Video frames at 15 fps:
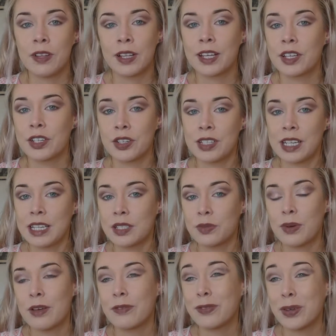like I don't need to
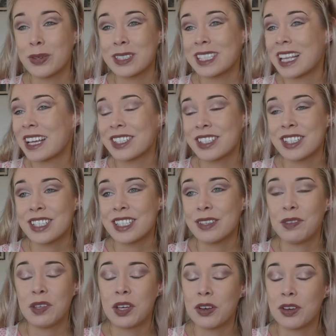wear false lashes
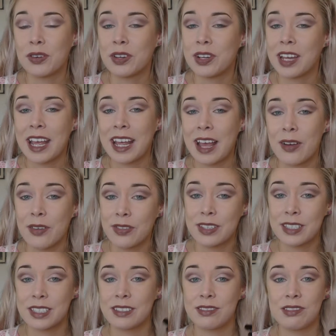if you're going on a night out.
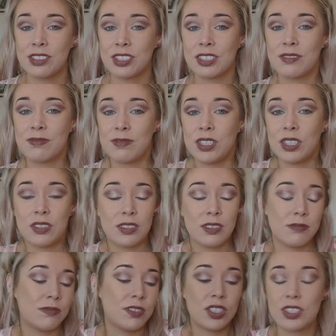This
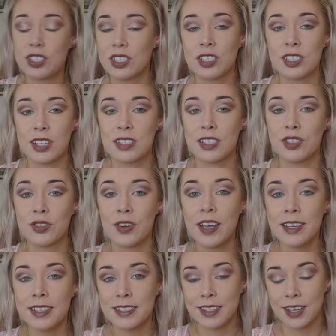just does the
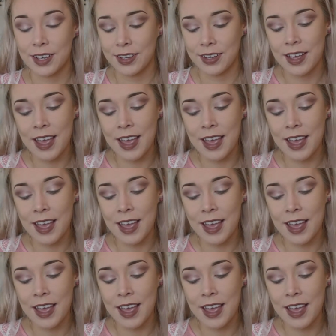trick. So